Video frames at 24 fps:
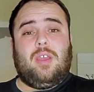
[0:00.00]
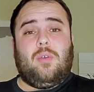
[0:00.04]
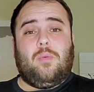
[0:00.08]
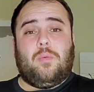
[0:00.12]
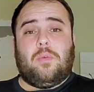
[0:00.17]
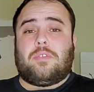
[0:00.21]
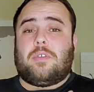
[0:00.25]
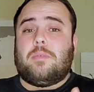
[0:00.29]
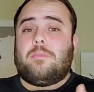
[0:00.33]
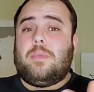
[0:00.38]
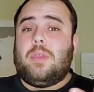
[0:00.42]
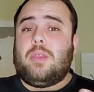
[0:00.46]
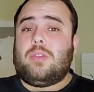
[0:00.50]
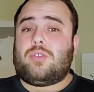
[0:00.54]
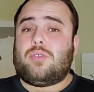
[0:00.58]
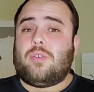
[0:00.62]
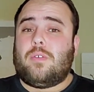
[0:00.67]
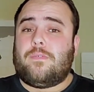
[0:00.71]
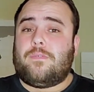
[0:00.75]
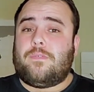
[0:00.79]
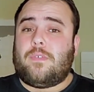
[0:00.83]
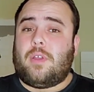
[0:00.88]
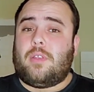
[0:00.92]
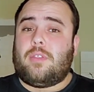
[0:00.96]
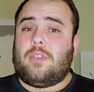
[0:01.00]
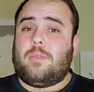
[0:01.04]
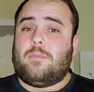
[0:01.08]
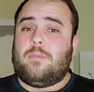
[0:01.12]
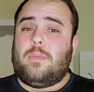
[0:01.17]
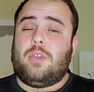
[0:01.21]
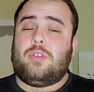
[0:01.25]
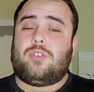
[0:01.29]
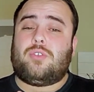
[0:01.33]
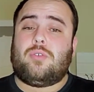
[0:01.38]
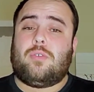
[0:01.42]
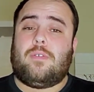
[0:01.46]
With a mutual fund, the
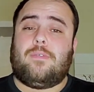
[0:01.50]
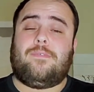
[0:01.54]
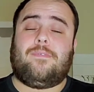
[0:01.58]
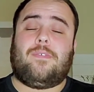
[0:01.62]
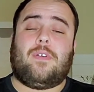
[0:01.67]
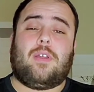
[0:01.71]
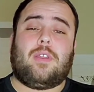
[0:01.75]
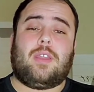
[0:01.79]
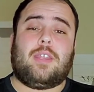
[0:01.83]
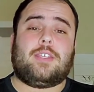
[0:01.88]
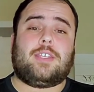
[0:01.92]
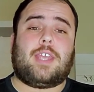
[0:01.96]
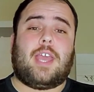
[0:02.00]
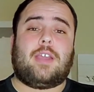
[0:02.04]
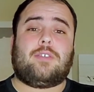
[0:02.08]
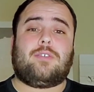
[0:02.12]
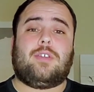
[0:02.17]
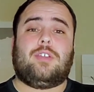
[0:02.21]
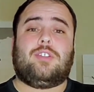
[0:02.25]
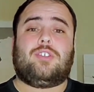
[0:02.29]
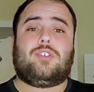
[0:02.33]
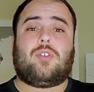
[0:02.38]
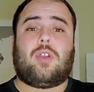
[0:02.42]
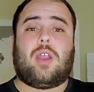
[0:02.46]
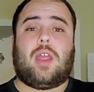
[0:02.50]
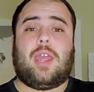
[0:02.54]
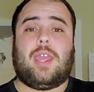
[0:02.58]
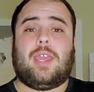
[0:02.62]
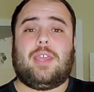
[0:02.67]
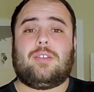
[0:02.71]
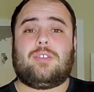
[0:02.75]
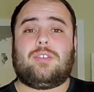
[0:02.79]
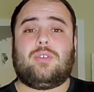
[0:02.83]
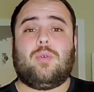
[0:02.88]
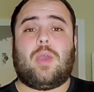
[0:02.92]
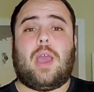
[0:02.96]
mutual fund is actually
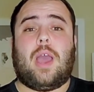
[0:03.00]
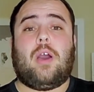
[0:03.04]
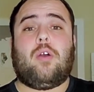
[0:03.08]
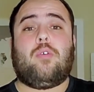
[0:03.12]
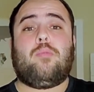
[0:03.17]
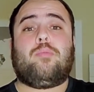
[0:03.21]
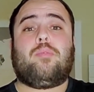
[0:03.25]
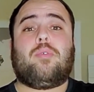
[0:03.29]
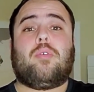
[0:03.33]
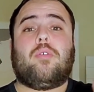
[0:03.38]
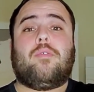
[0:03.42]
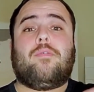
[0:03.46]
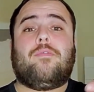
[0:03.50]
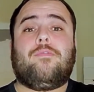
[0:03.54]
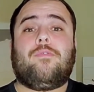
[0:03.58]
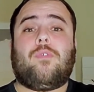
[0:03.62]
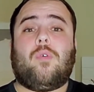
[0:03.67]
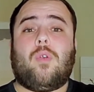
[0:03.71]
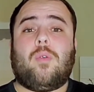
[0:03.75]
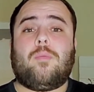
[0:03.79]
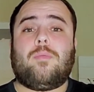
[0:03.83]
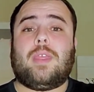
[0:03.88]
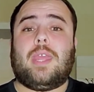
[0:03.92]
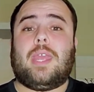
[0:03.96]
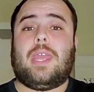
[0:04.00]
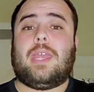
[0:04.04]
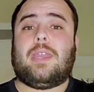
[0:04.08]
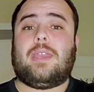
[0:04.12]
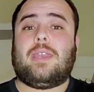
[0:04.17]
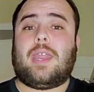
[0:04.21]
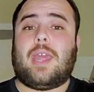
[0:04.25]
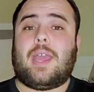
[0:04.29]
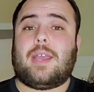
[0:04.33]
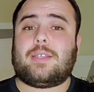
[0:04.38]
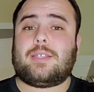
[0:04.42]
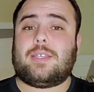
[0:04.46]
trying to outperform the
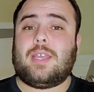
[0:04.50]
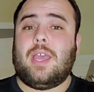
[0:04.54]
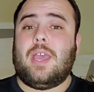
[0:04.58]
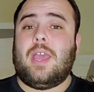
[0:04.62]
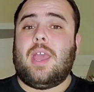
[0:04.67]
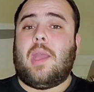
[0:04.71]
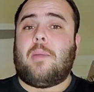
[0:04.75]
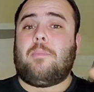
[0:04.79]
index,